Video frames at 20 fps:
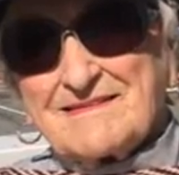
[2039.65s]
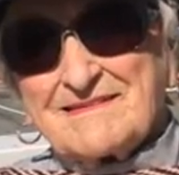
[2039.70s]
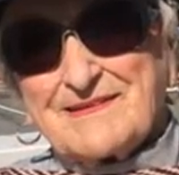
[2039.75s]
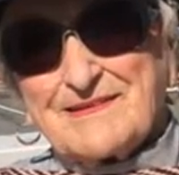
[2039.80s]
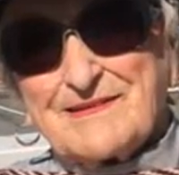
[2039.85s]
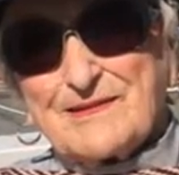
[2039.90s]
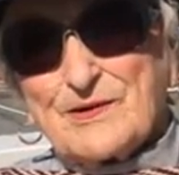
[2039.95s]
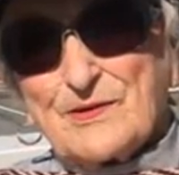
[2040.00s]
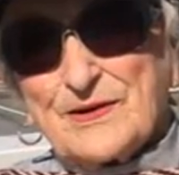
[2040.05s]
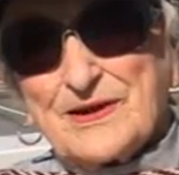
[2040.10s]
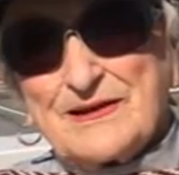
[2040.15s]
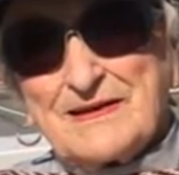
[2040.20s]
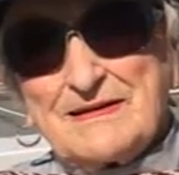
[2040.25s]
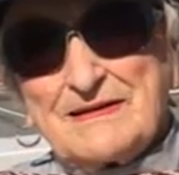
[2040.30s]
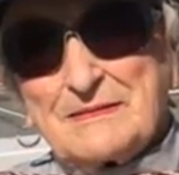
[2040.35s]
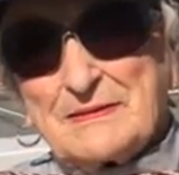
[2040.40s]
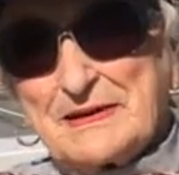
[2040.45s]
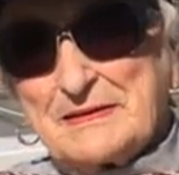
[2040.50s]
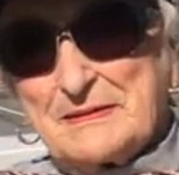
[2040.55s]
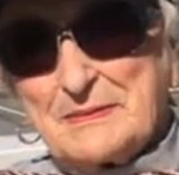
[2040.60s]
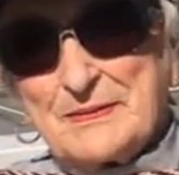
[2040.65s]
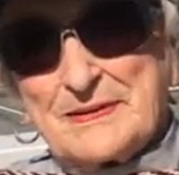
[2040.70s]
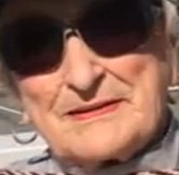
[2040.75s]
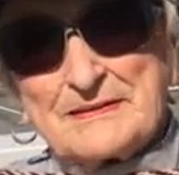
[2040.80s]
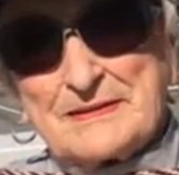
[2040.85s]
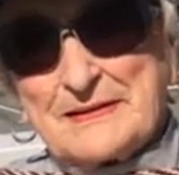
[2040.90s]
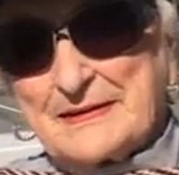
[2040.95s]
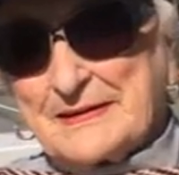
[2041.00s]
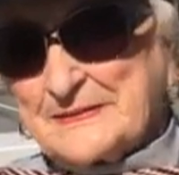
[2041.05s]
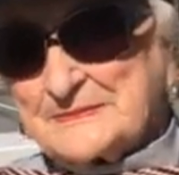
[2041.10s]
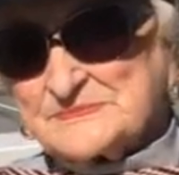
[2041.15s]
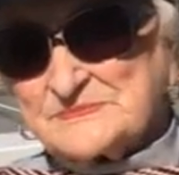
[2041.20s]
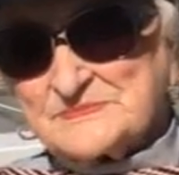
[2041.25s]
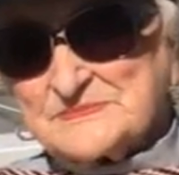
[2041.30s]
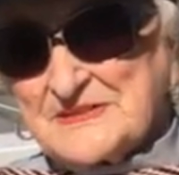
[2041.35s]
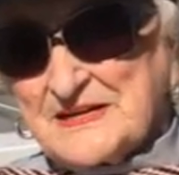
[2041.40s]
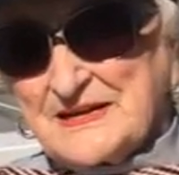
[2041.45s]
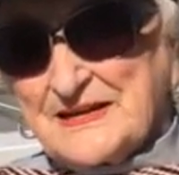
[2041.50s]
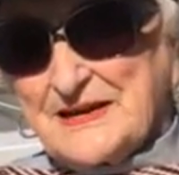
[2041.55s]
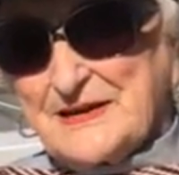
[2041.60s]
You know, he he,
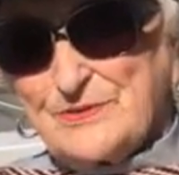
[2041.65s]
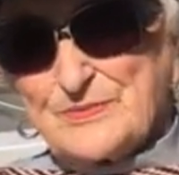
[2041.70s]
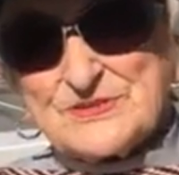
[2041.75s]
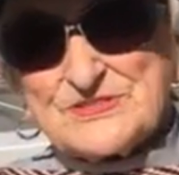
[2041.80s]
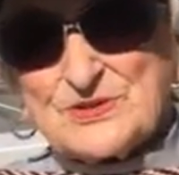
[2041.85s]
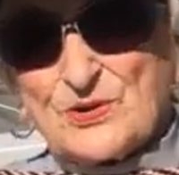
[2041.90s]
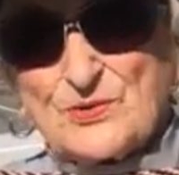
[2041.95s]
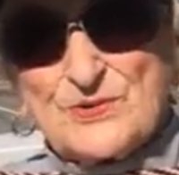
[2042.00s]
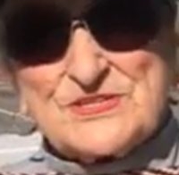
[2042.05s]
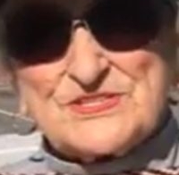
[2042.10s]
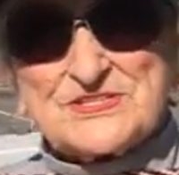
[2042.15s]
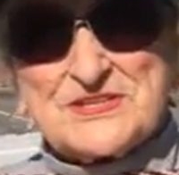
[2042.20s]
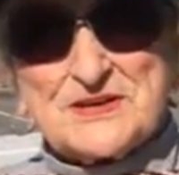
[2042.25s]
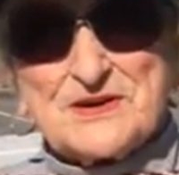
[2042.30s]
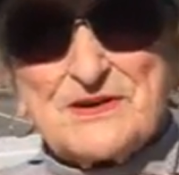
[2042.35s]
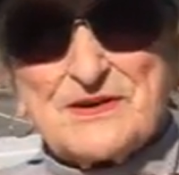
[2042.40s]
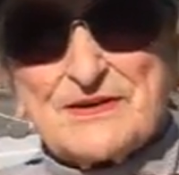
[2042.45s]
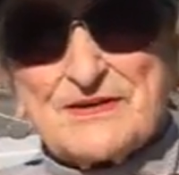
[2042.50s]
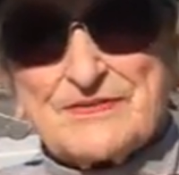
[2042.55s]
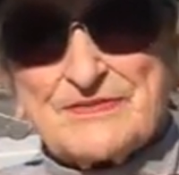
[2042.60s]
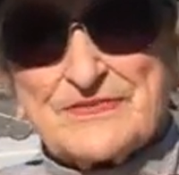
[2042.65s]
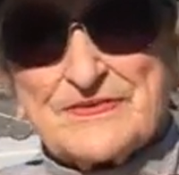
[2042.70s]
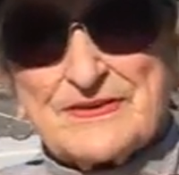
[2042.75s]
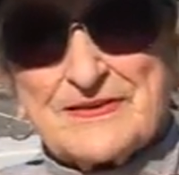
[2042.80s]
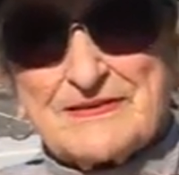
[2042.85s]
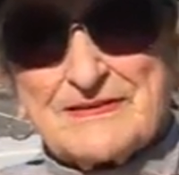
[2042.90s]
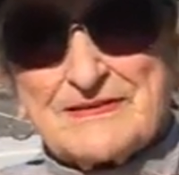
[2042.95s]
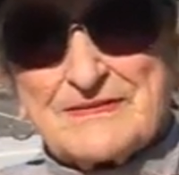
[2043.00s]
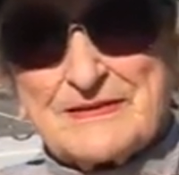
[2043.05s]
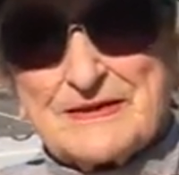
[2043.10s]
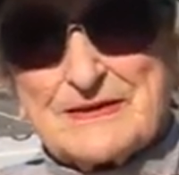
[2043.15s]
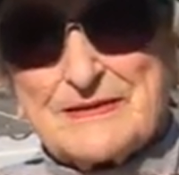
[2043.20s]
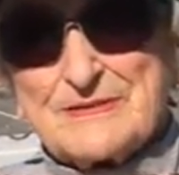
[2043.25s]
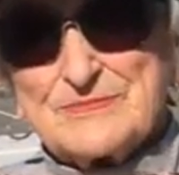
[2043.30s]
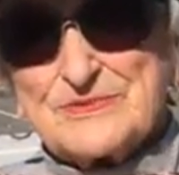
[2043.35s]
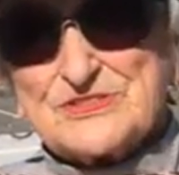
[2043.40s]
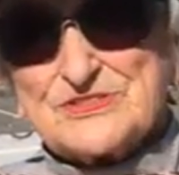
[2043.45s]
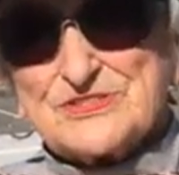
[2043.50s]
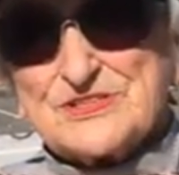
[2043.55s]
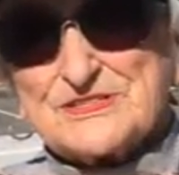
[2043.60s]
he was always there.
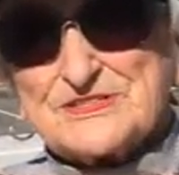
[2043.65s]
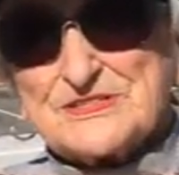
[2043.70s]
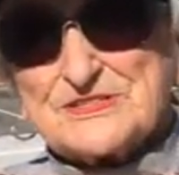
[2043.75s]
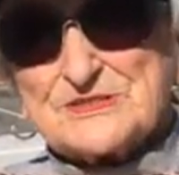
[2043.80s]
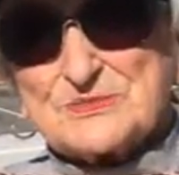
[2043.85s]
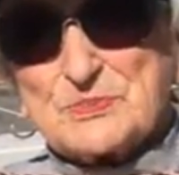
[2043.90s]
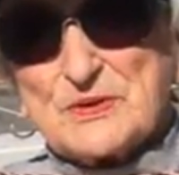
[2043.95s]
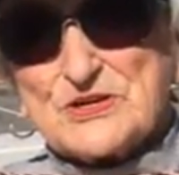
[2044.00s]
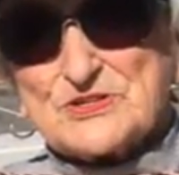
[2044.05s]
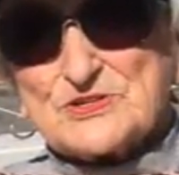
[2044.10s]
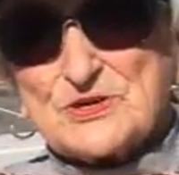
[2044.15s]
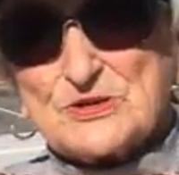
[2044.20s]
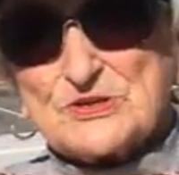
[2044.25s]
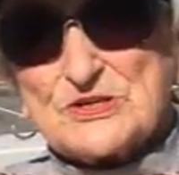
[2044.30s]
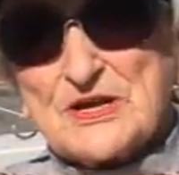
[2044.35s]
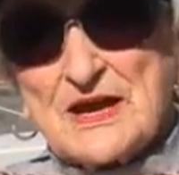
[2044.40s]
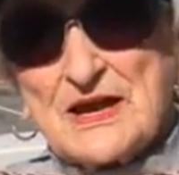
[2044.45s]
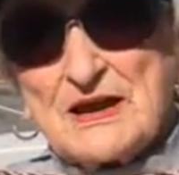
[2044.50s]
He was just a special